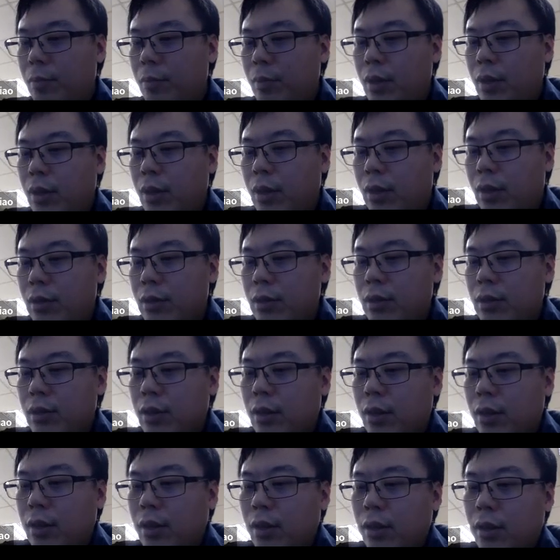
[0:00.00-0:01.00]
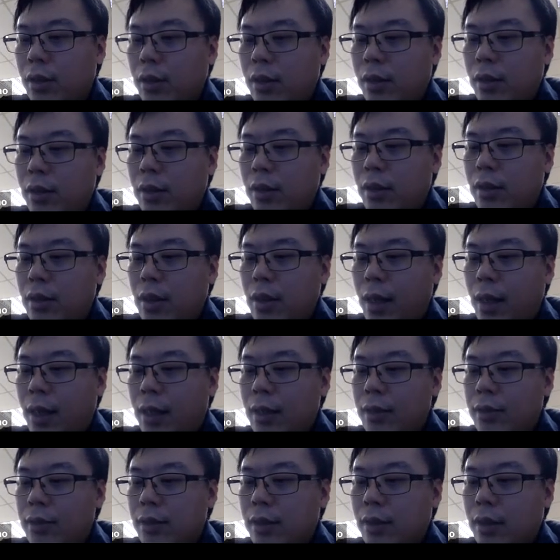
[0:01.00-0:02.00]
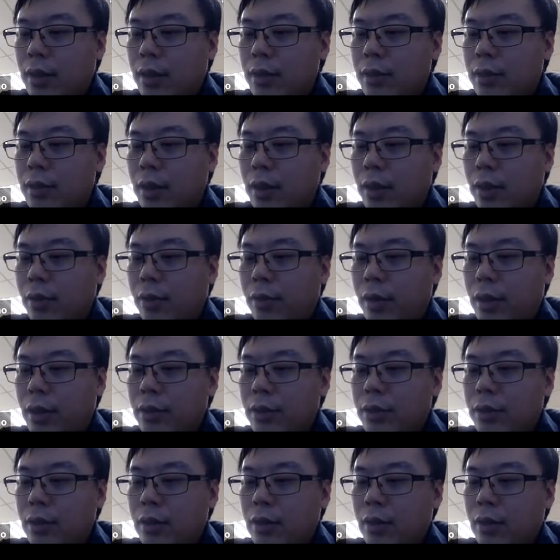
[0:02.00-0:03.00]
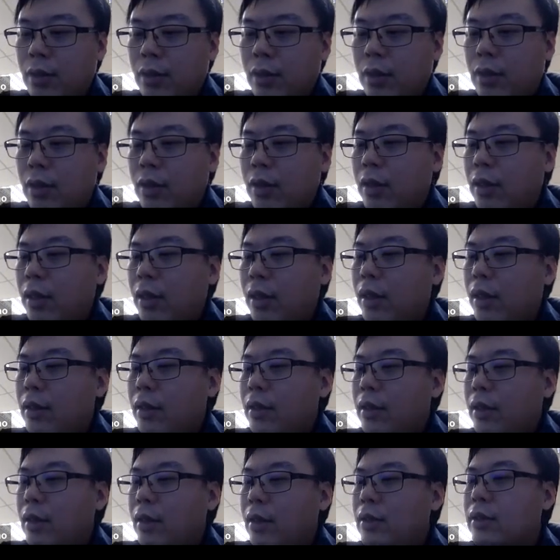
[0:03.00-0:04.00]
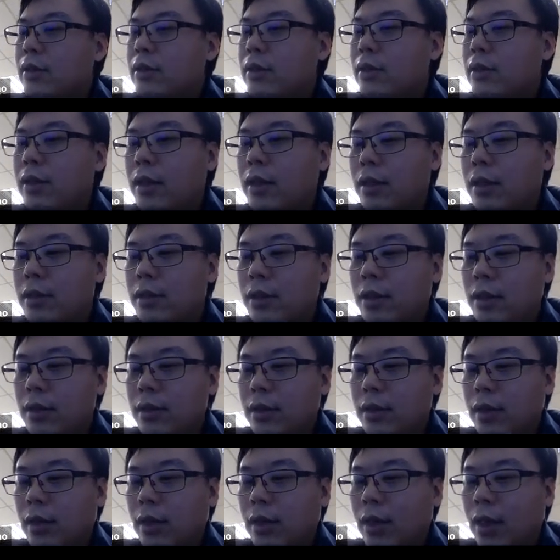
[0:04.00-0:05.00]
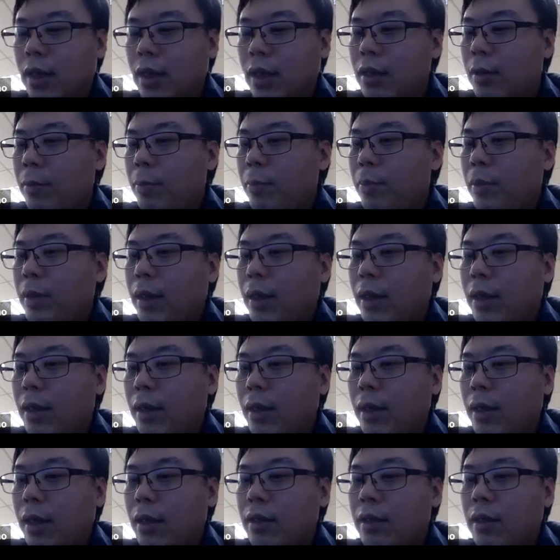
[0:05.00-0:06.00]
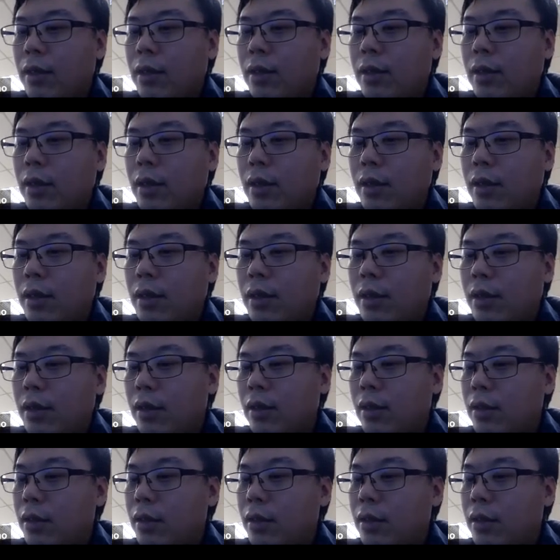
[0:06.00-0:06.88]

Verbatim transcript: because the it has this equation, and this this is a kind of Bianchi identity